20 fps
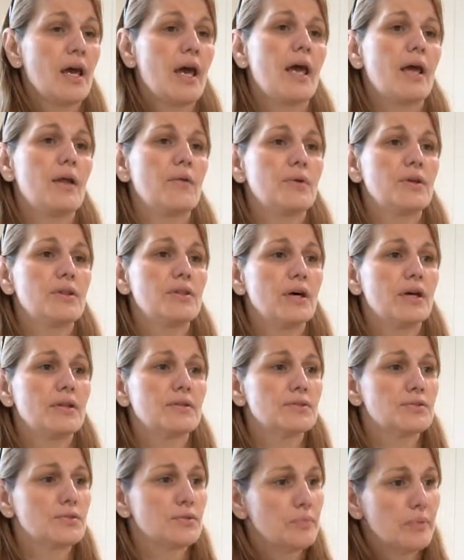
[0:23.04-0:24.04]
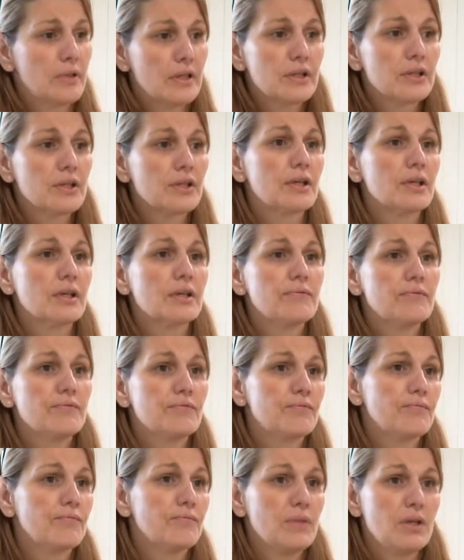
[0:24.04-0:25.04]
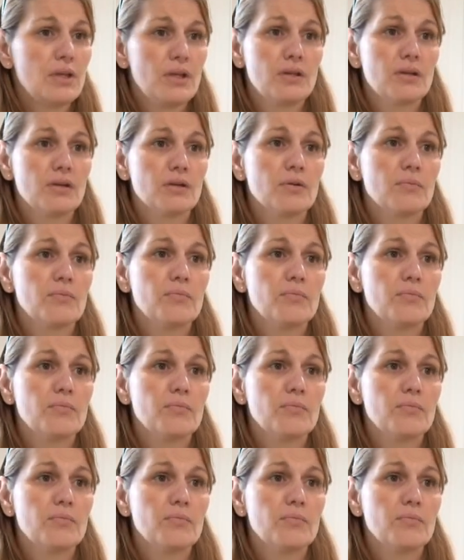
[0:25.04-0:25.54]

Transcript: and we thought this would be a good either